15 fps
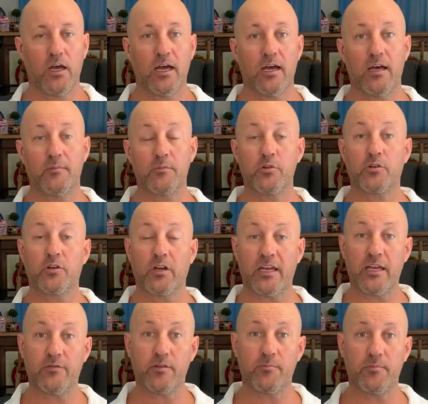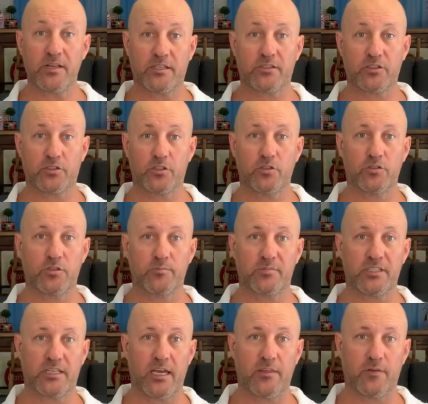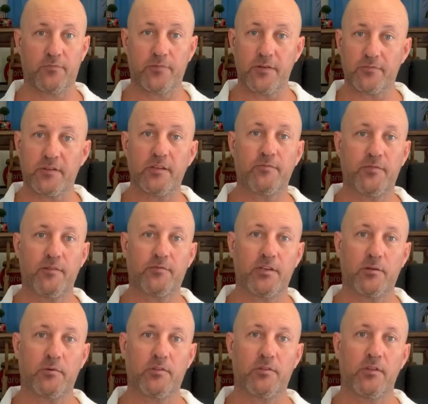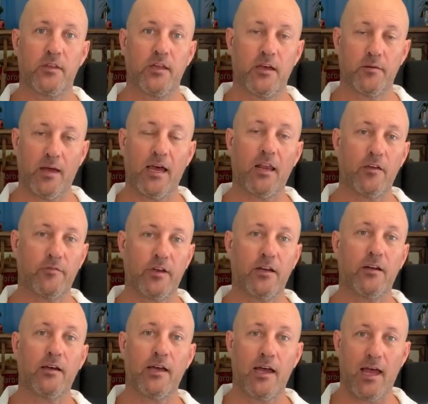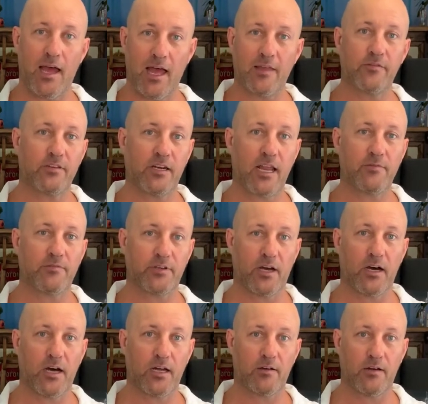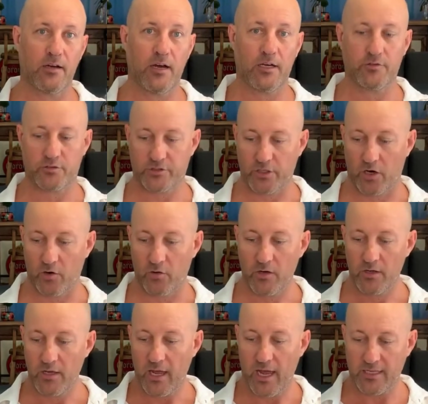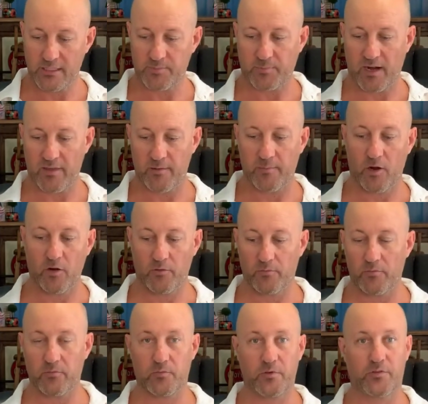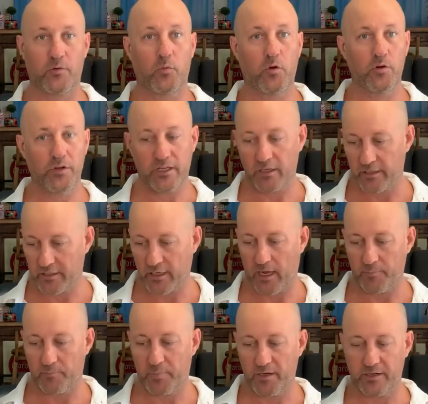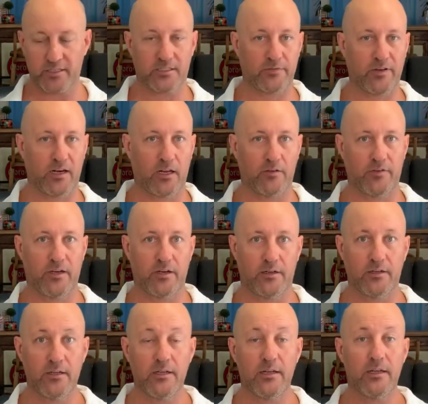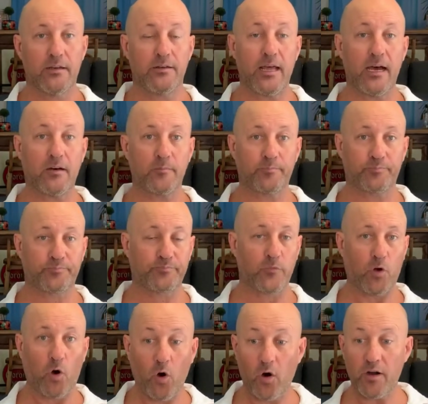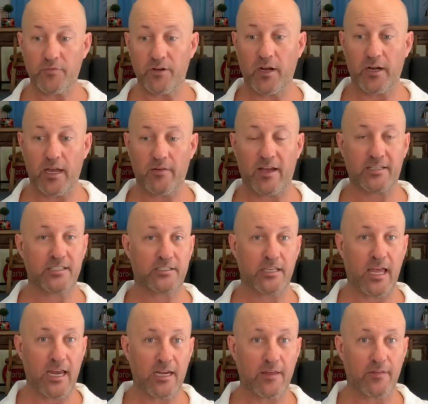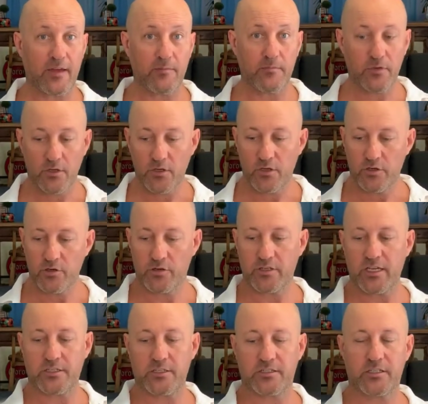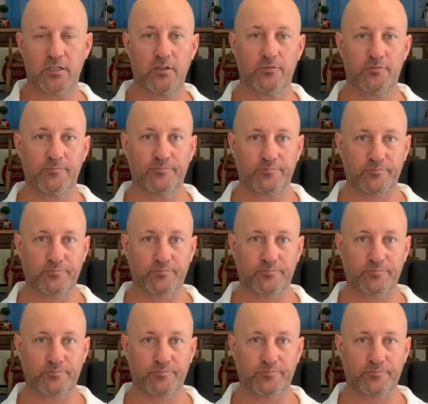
um, you could even mix the two of them together, fifty fifty, with uh, aloe vera and your lavender hy hydrosol, and spray them on with the wound healing capabilities of aloe vera. Now, or if you don't have access to any of them, you can get yourself,